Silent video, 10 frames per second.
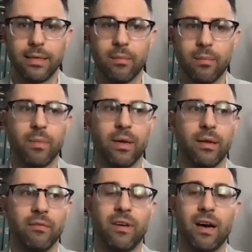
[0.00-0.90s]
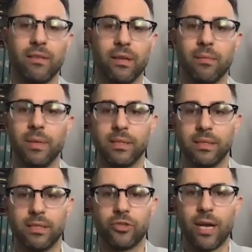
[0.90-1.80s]
I'm involved in a
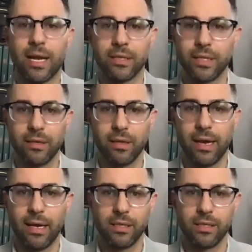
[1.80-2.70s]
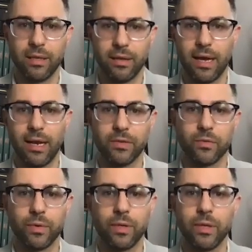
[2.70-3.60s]
business strategy class that has
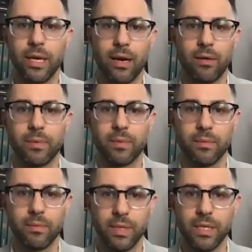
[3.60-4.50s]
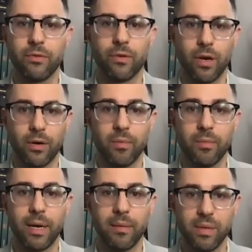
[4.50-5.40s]
really helped me grow
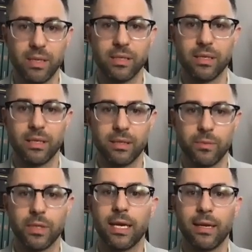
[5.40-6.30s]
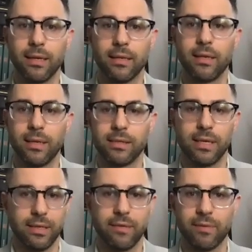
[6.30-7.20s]
my business, which I can
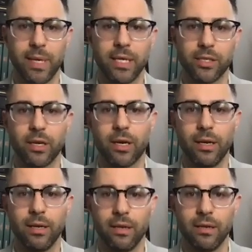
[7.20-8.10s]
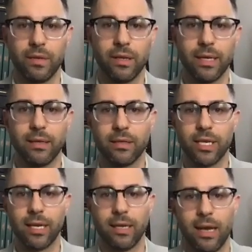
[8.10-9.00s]
send you information on if you'd like to
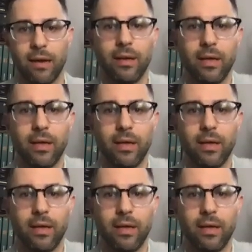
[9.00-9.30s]
check it out.